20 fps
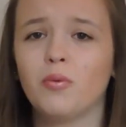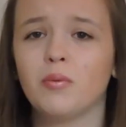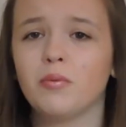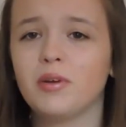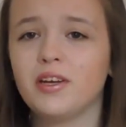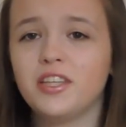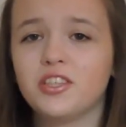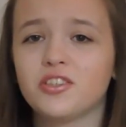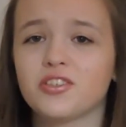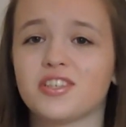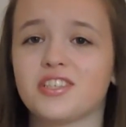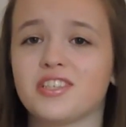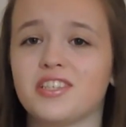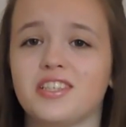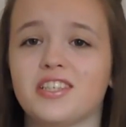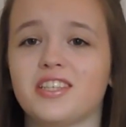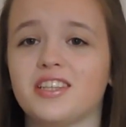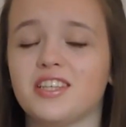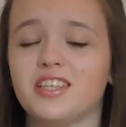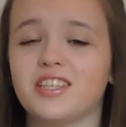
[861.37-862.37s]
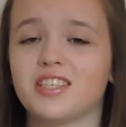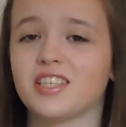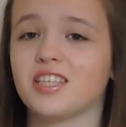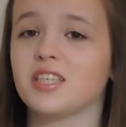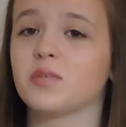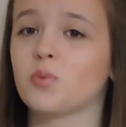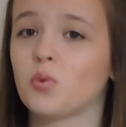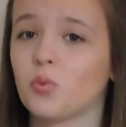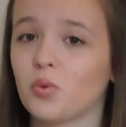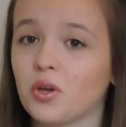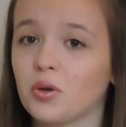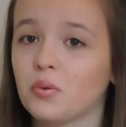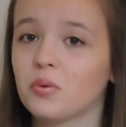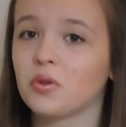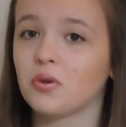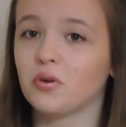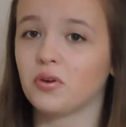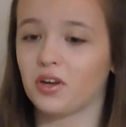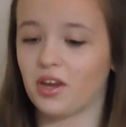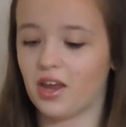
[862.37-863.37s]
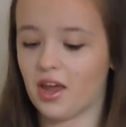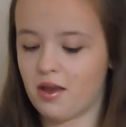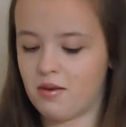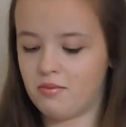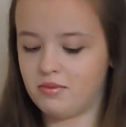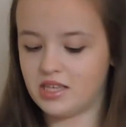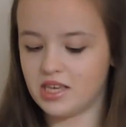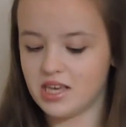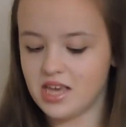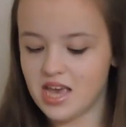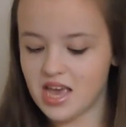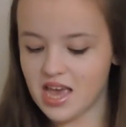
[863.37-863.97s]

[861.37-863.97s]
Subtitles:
I'm not interested in these things, but we'll go with Hunger Games.